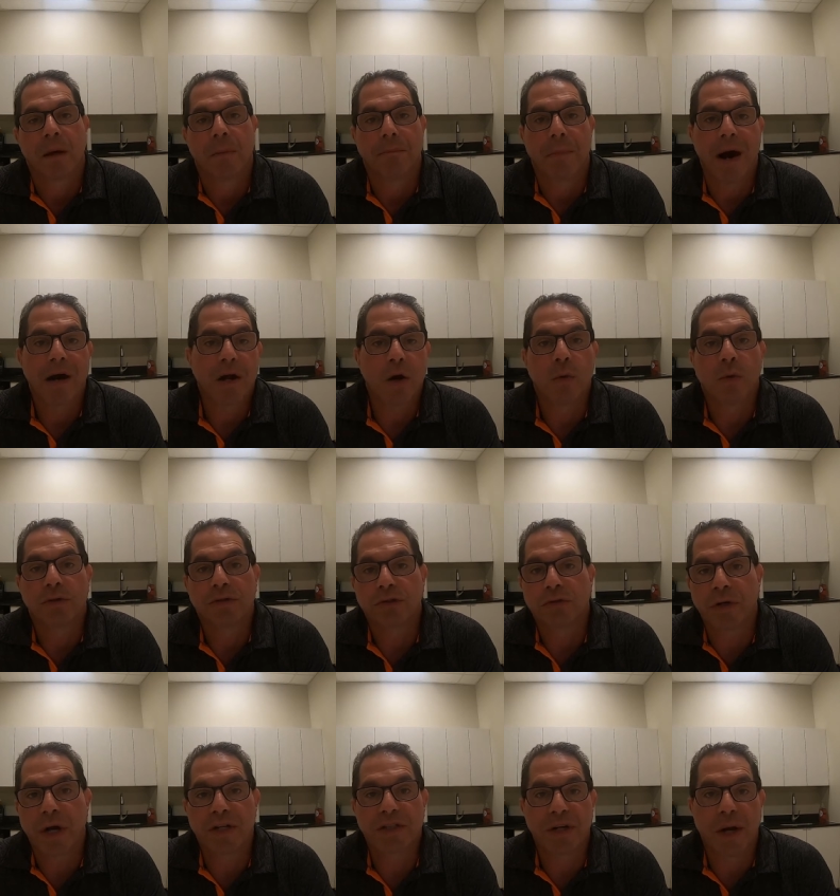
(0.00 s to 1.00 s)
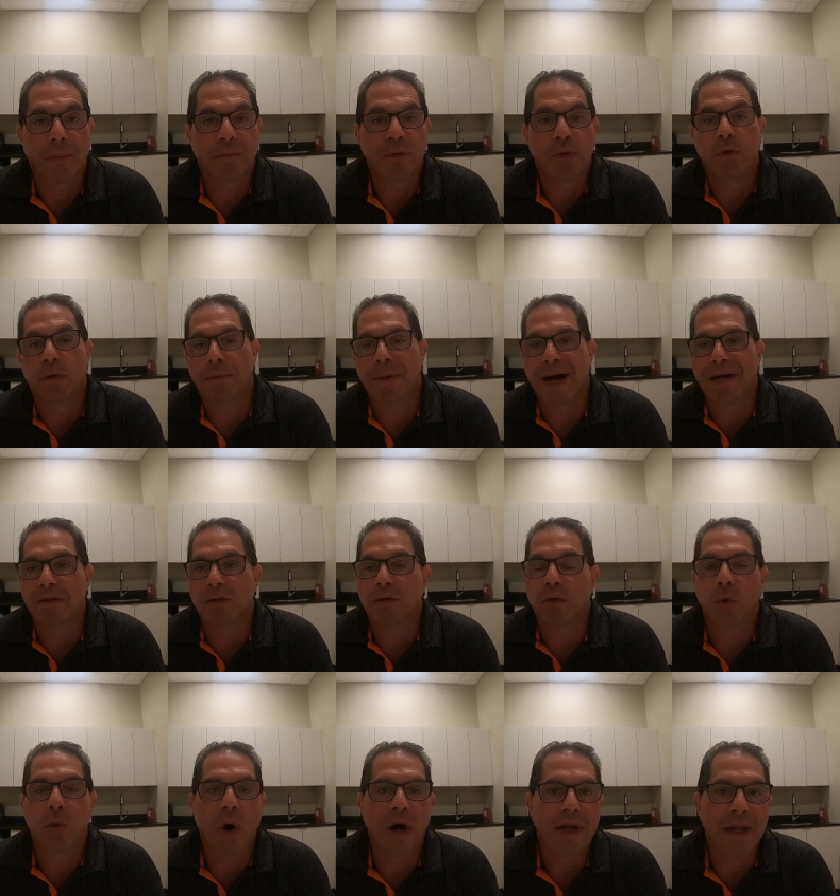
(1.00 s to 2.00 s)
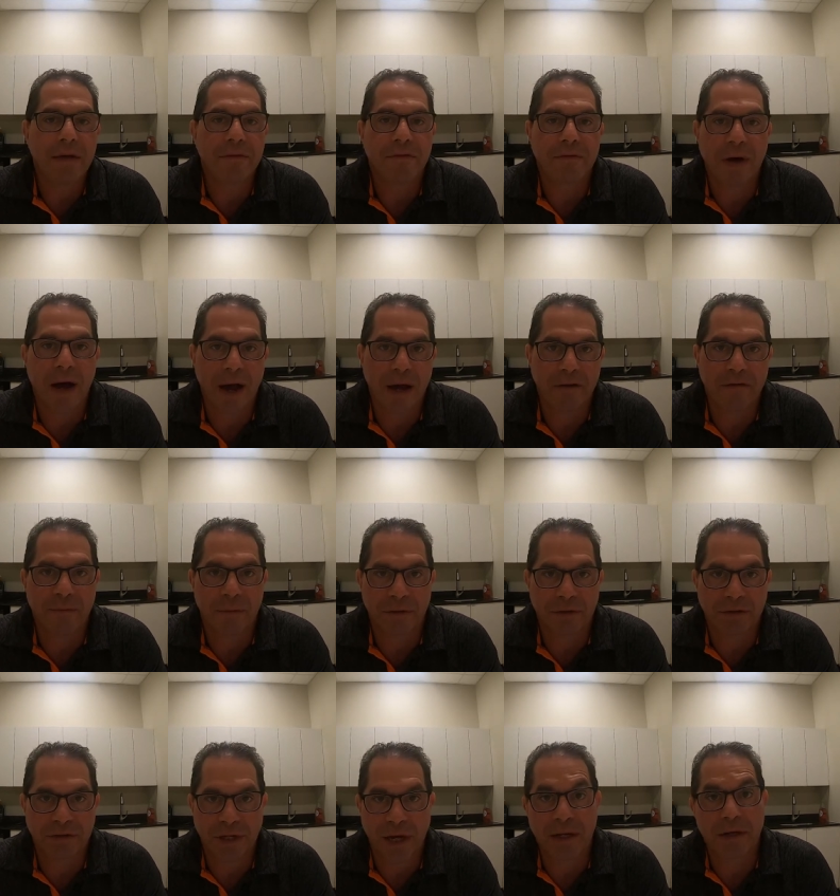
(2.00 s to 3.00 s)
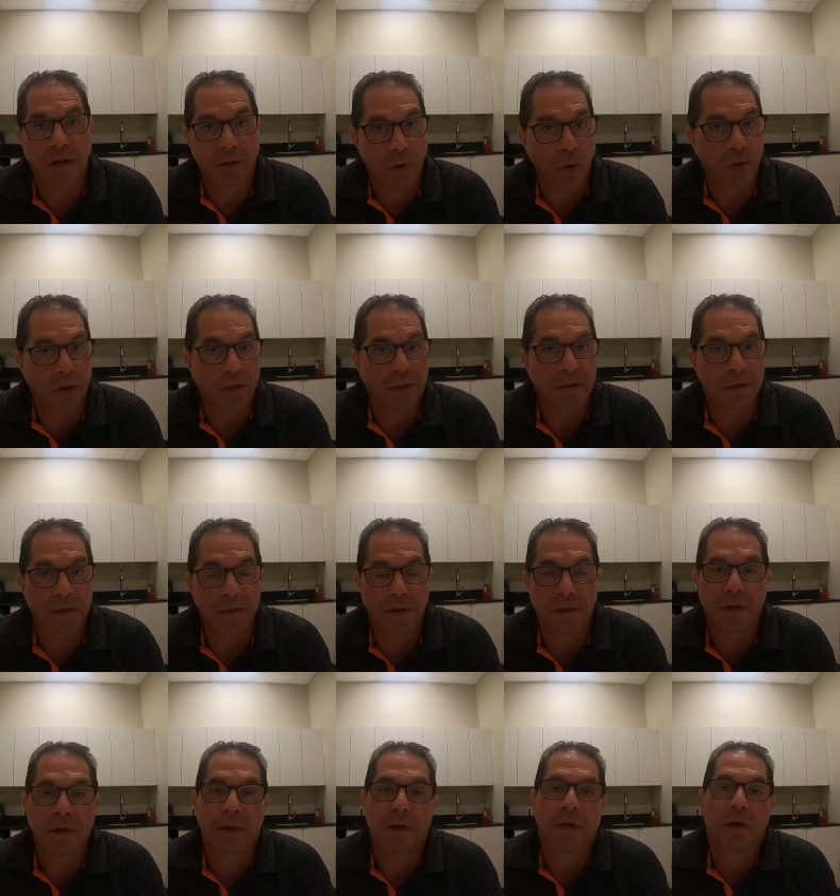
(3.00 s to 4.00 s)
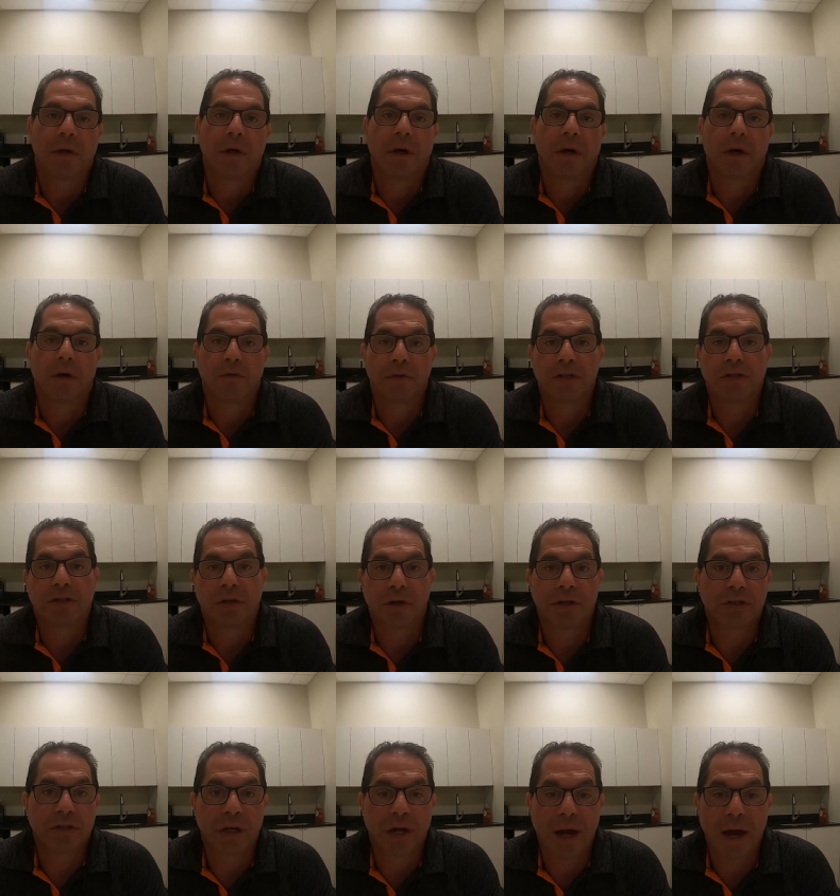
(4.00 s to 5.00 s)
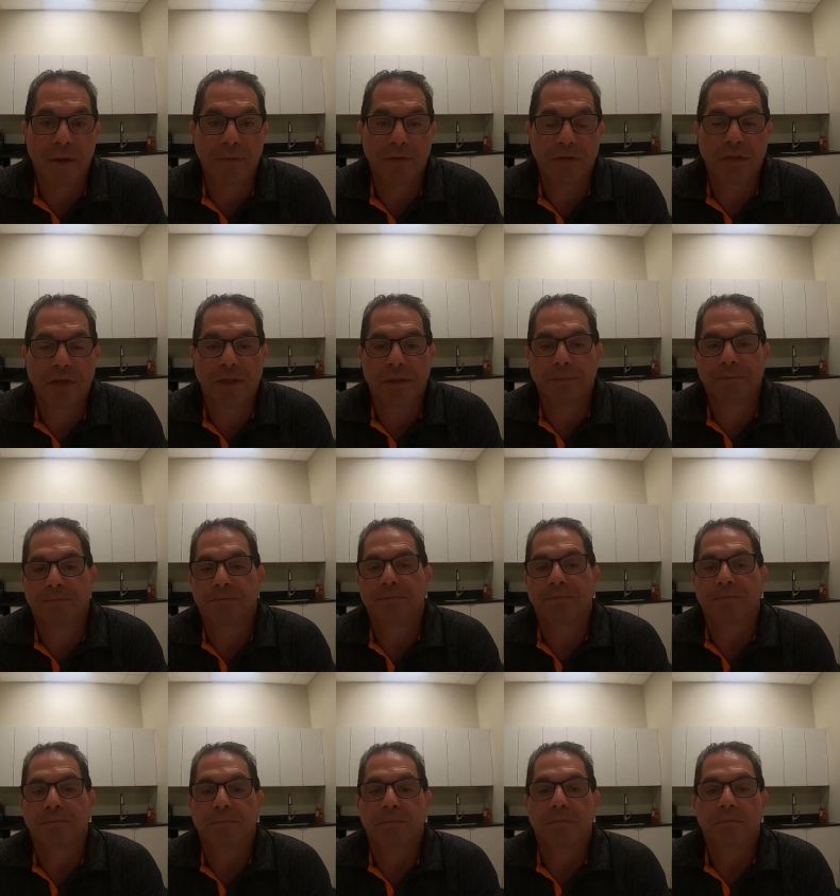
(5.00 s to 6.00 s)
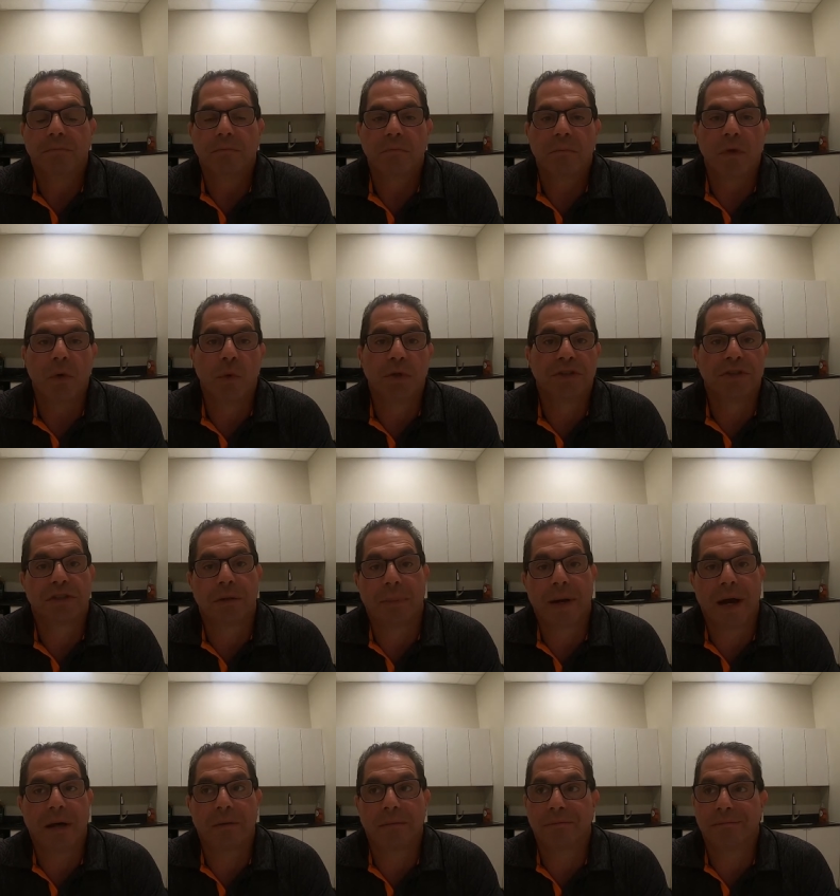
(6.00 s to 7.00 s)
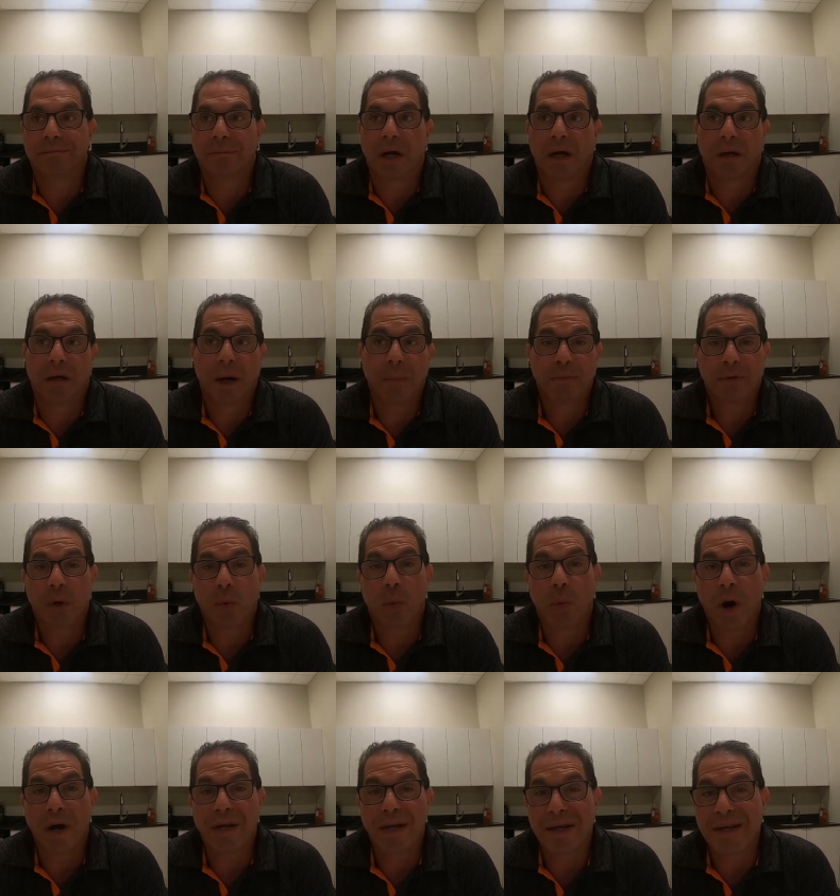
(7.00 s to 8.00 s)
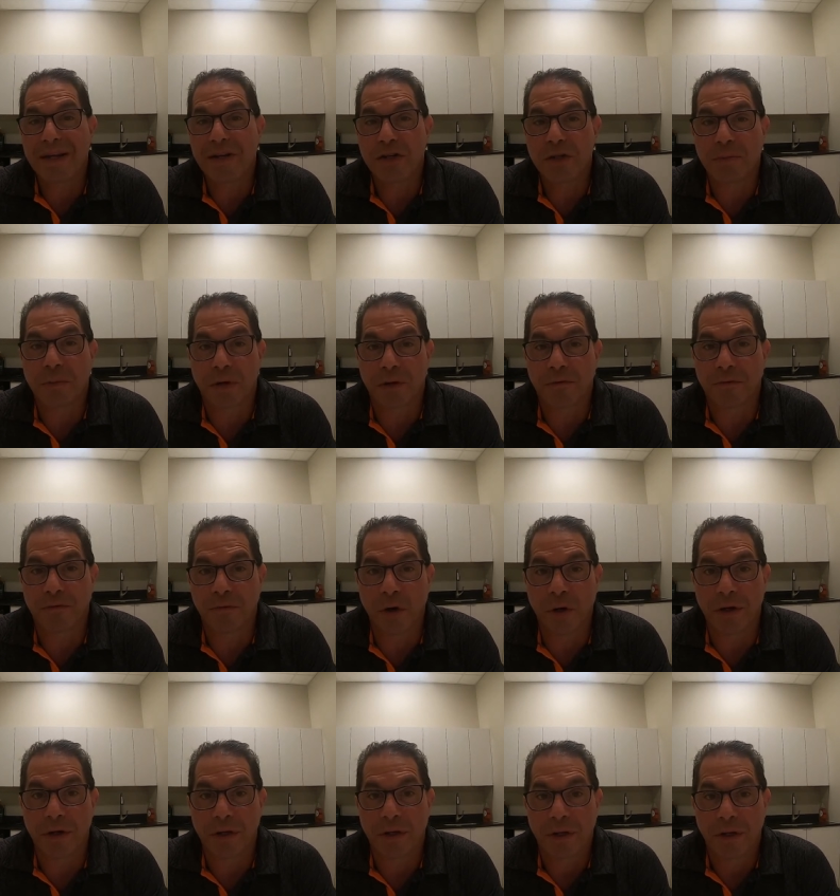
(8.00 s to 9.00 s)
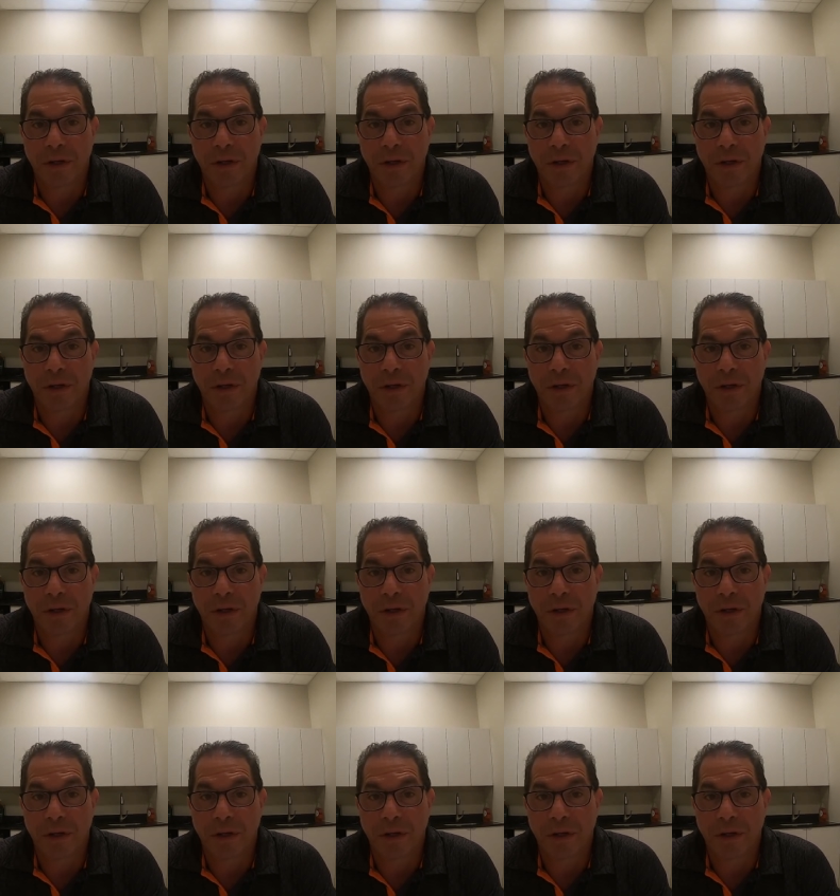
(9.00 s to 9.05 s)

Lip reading: Mono will stretch up to about 25% according to the research that I've seen, which is about up to 1 inch per foot.